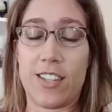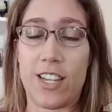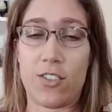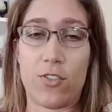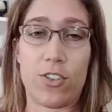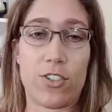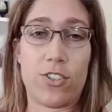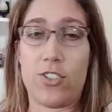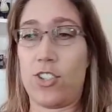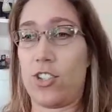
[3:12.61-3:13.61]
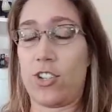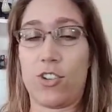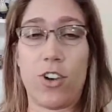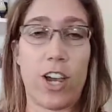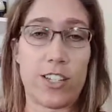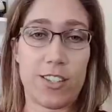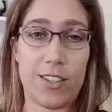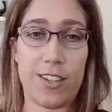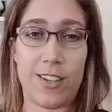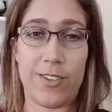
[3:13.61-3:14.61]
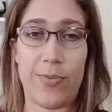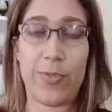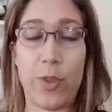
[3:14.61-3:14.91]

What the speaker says: landlords just across the